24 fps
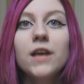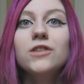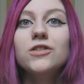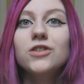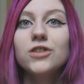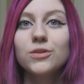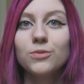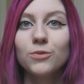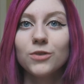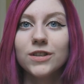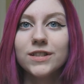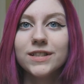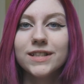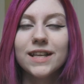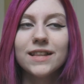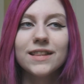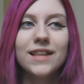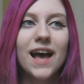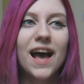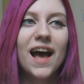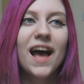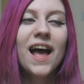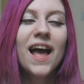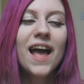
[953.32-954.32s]
just want to sit
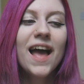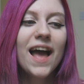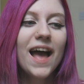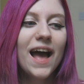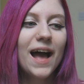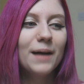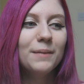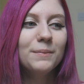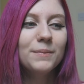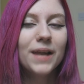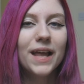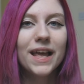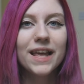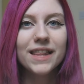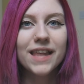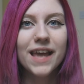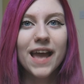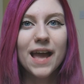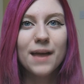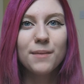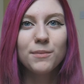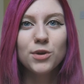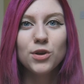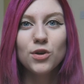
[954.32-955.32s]
there and play the
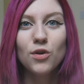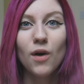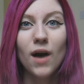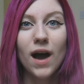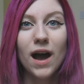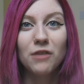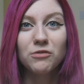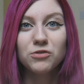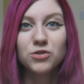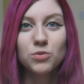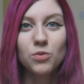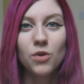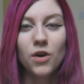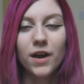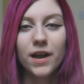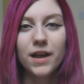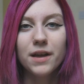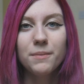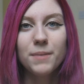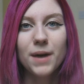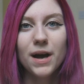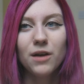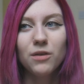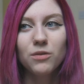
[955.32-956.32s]
game and not have to
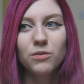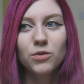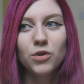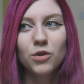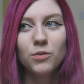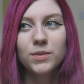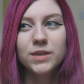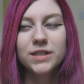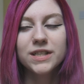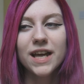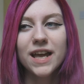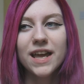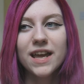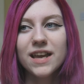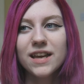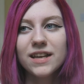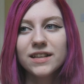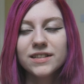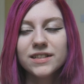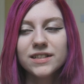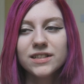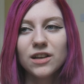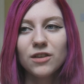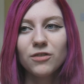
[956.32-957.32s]
worry about commentating
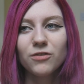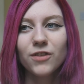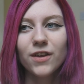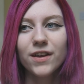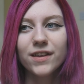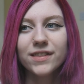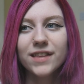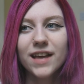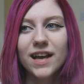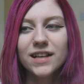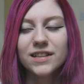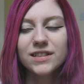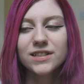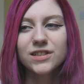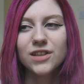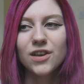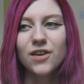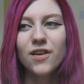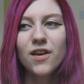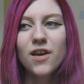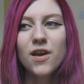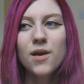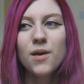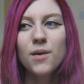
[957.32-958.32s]
and stuff like that,
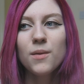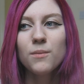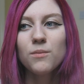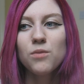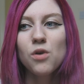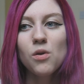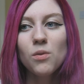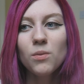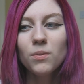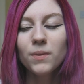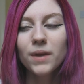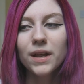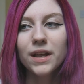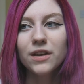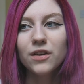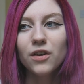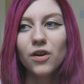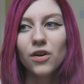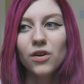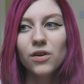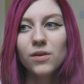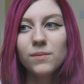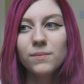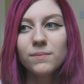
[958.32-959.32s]
so probably
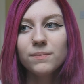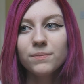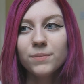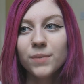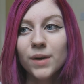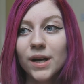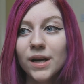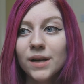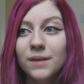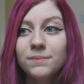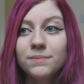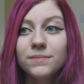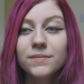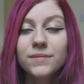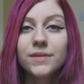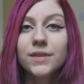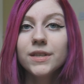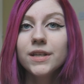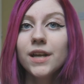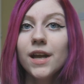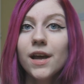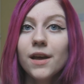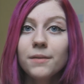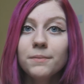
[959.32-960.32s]
not, but
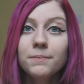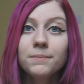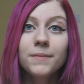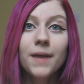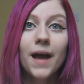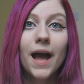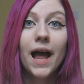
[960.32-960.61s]
you know,